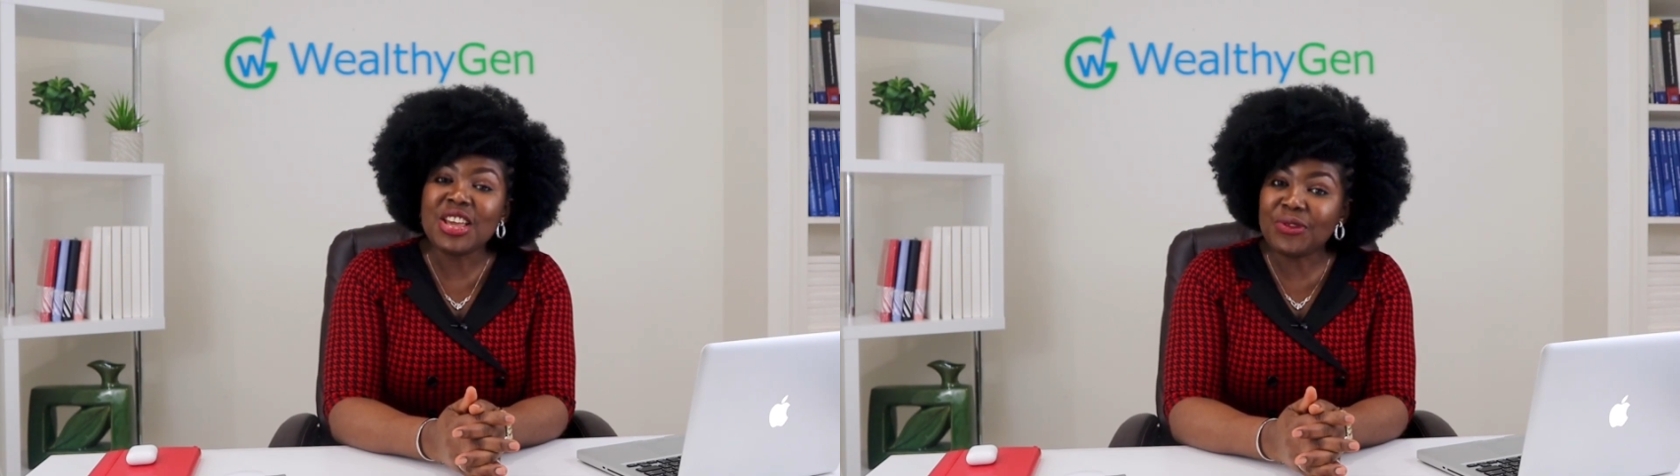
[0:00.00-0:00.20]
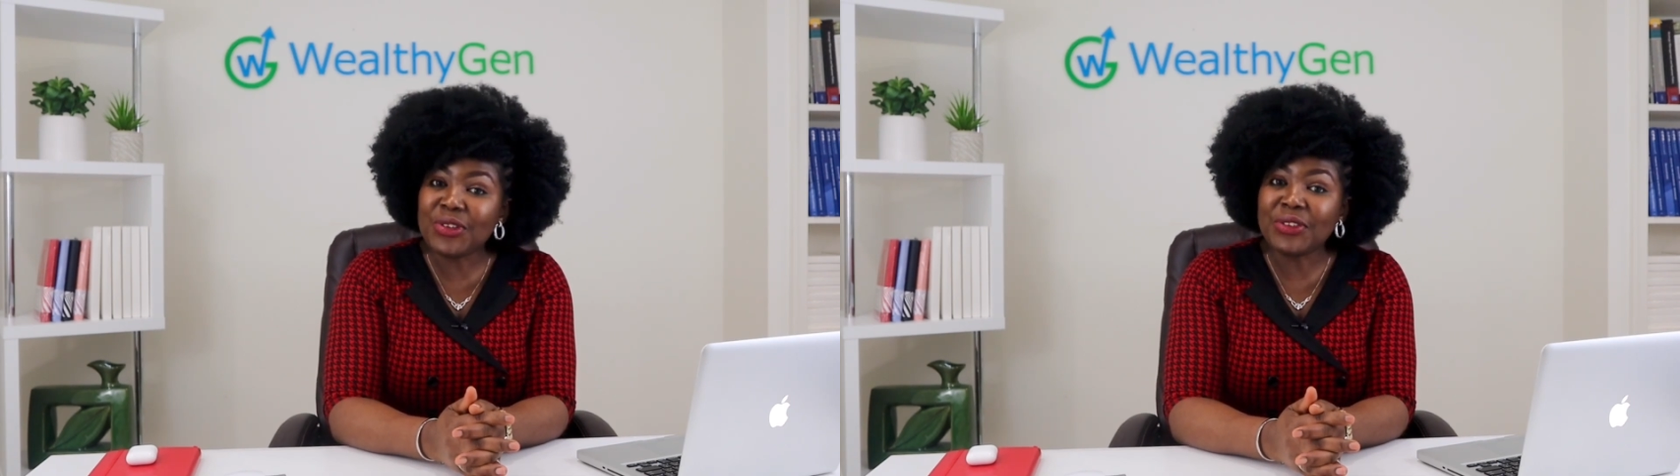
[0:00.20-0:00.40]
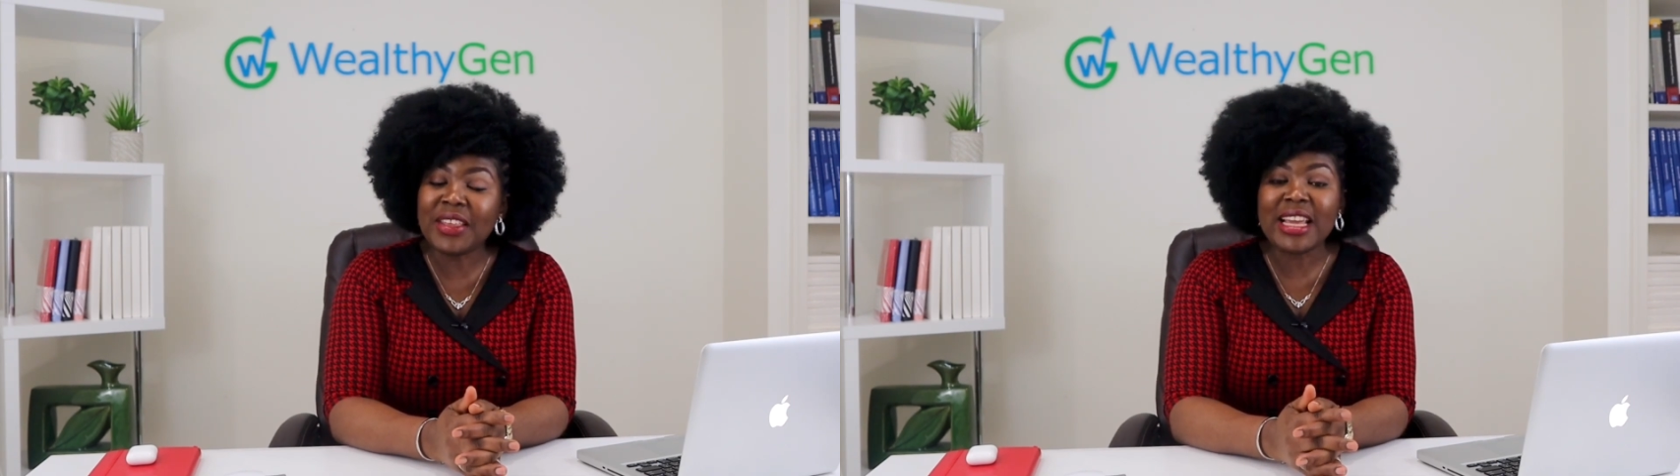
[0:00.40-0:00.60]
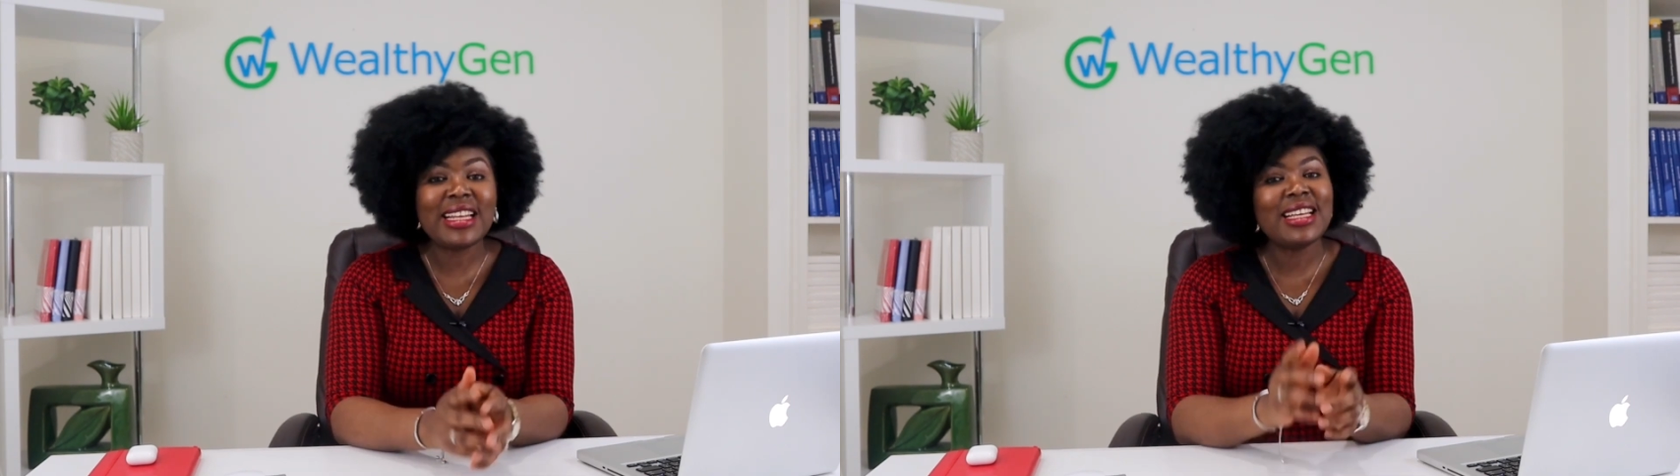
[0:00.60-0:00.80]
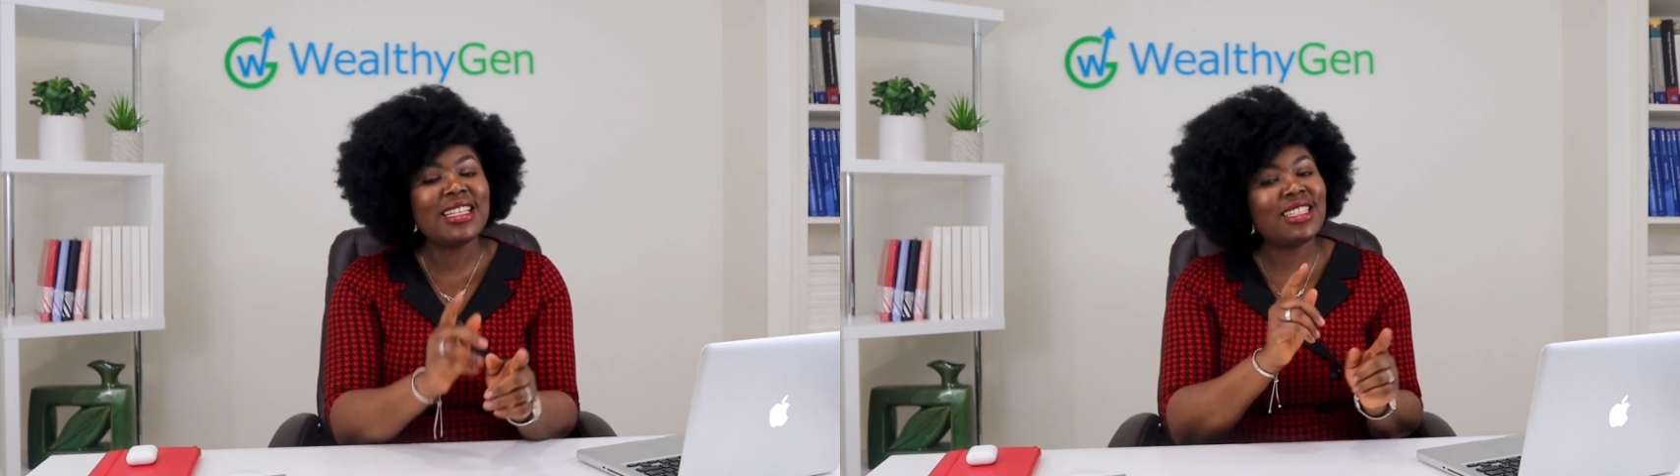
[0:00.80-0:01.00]
If you
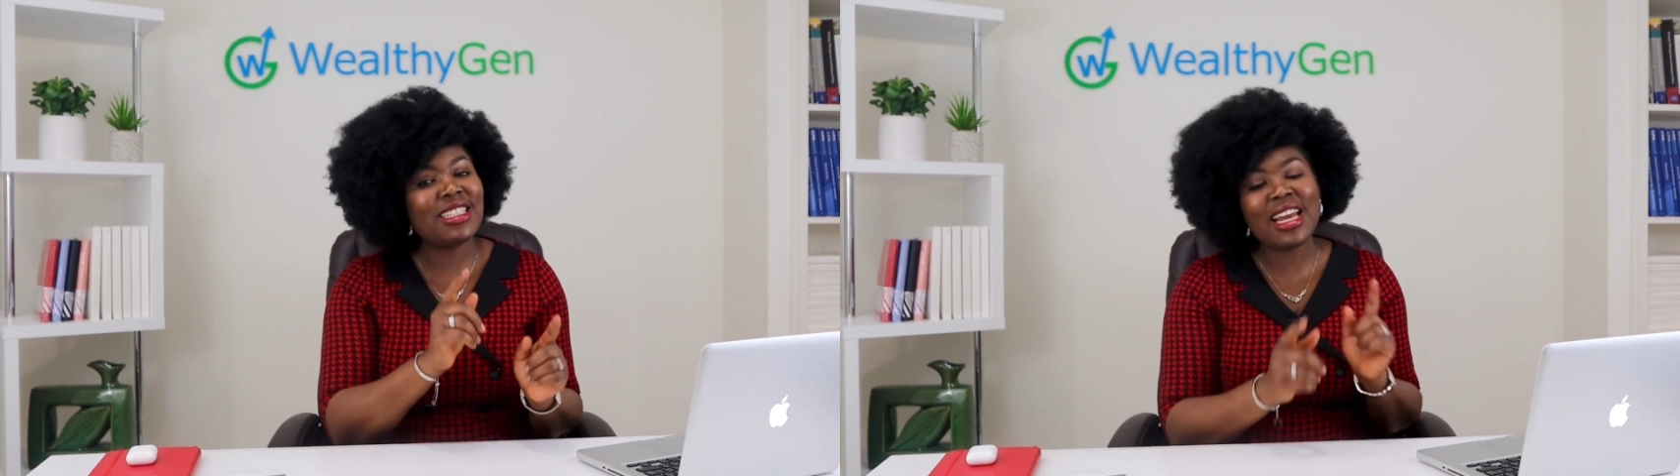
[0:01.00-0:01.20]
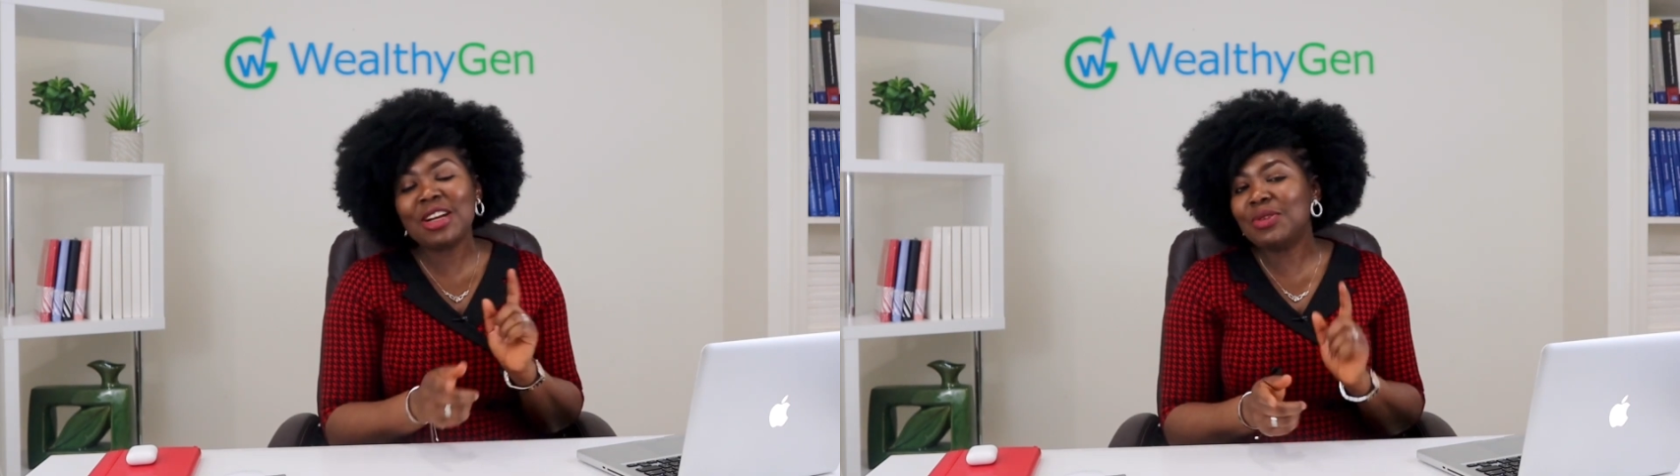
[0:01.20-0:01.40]
did, share